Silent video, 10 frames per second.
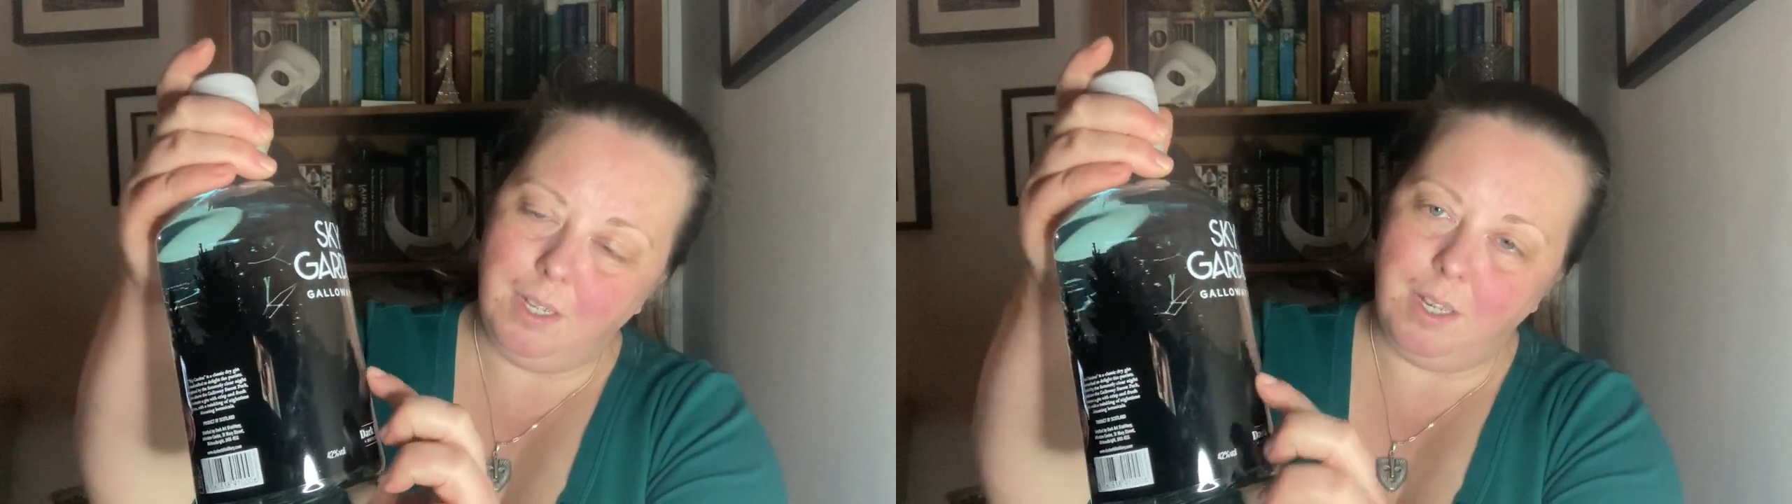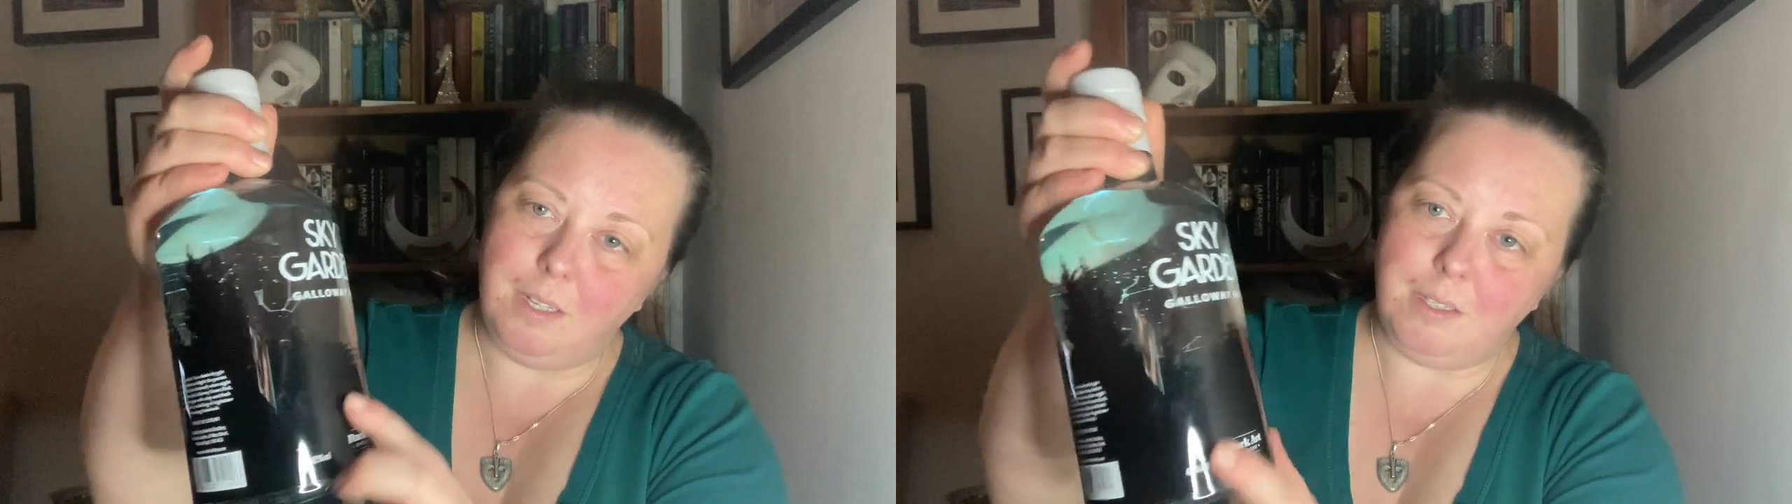
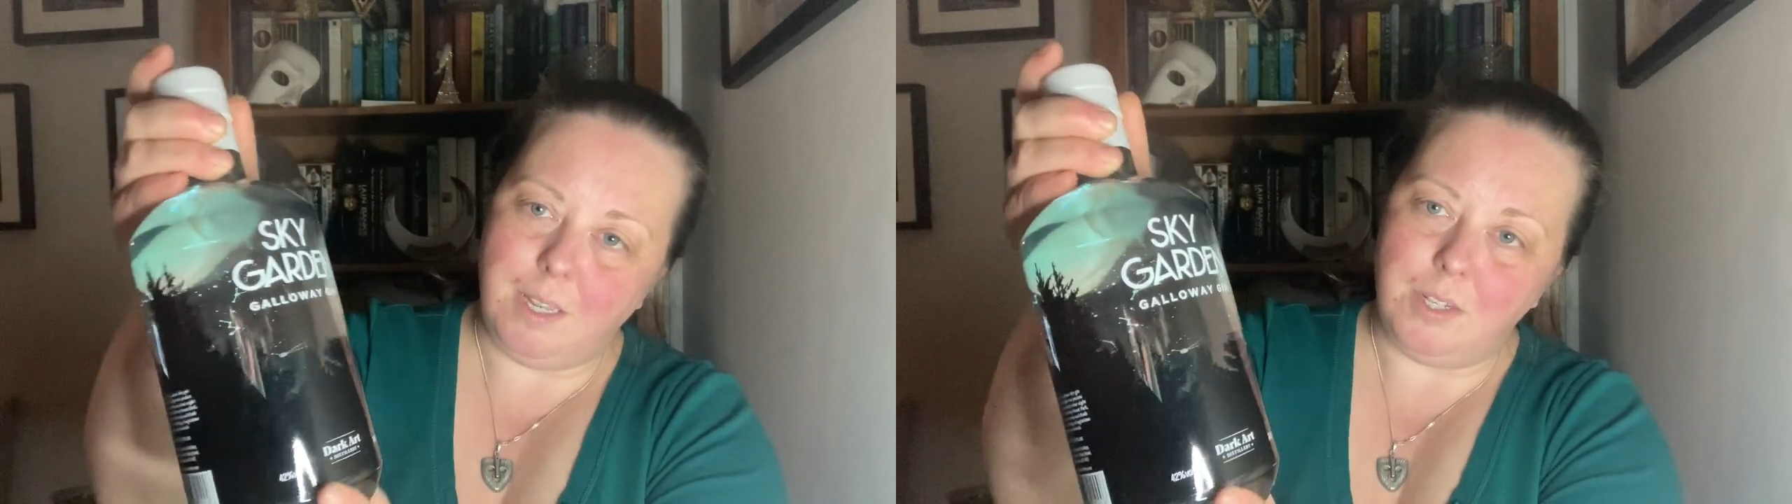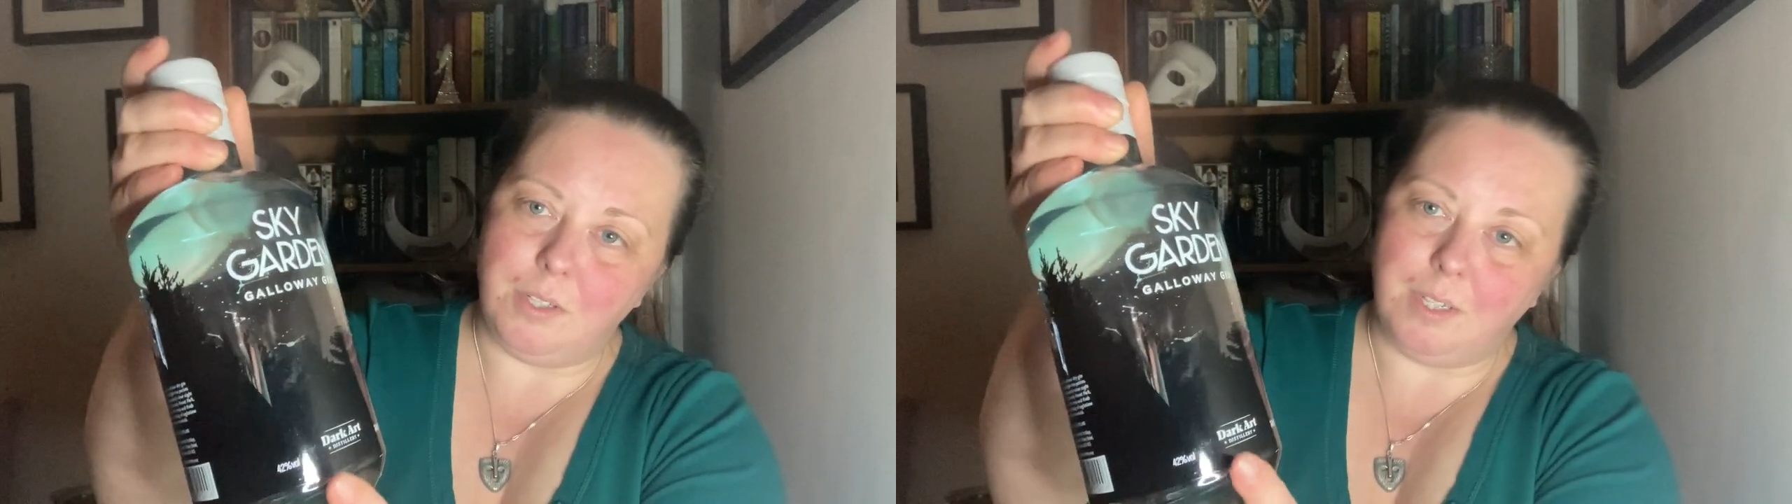
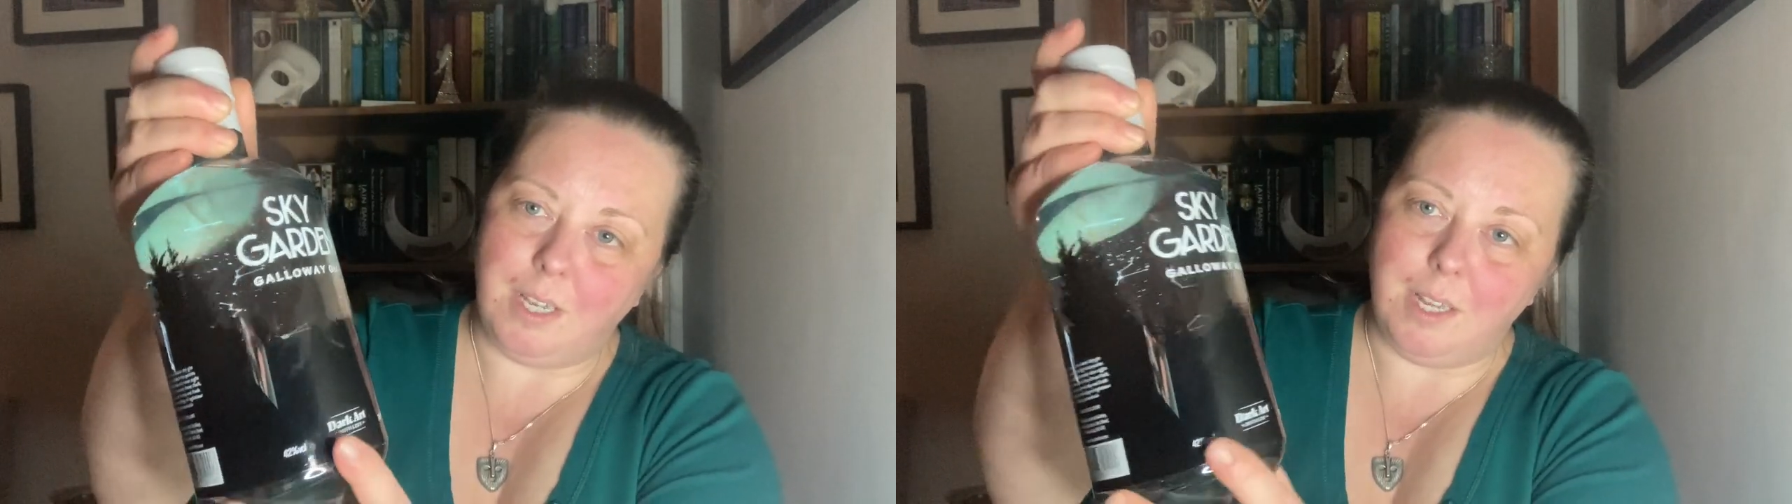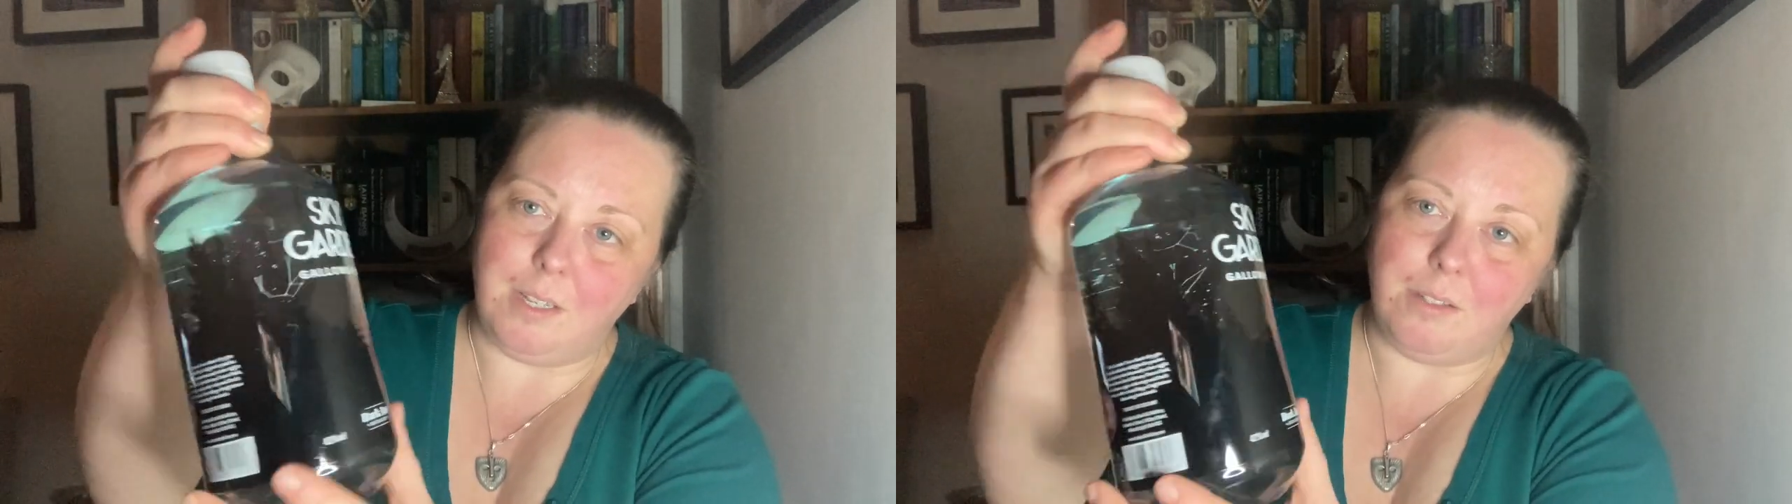essentially
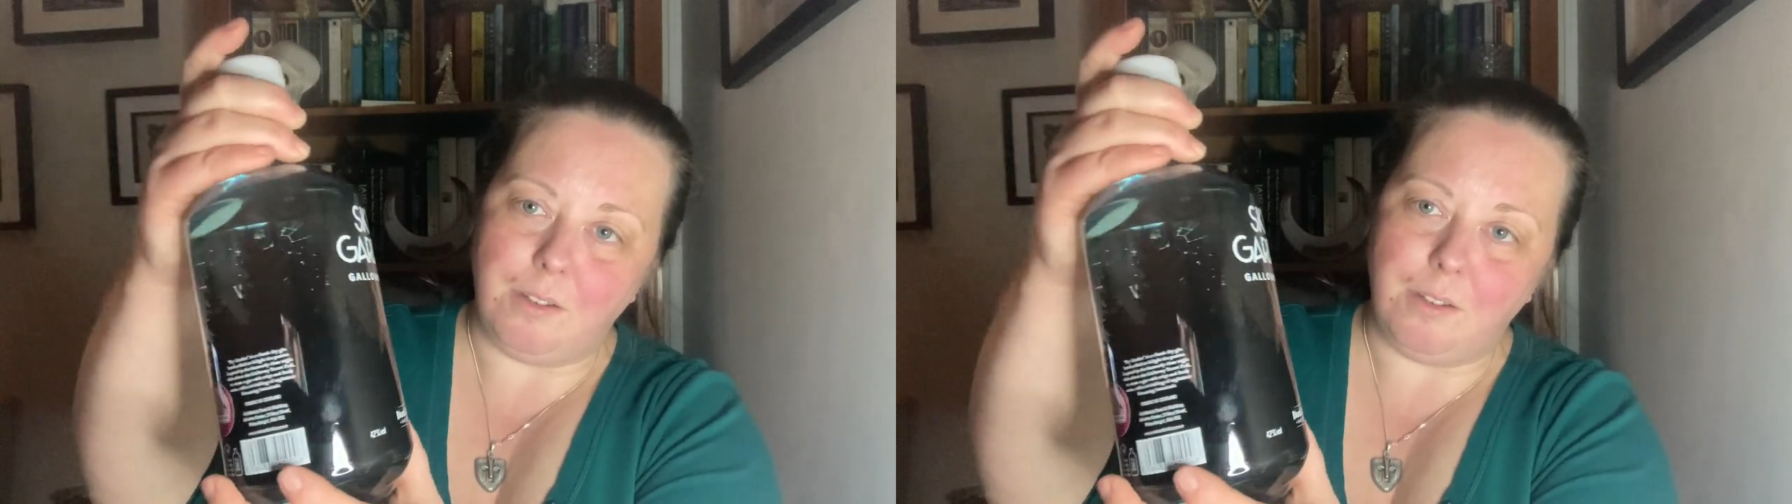is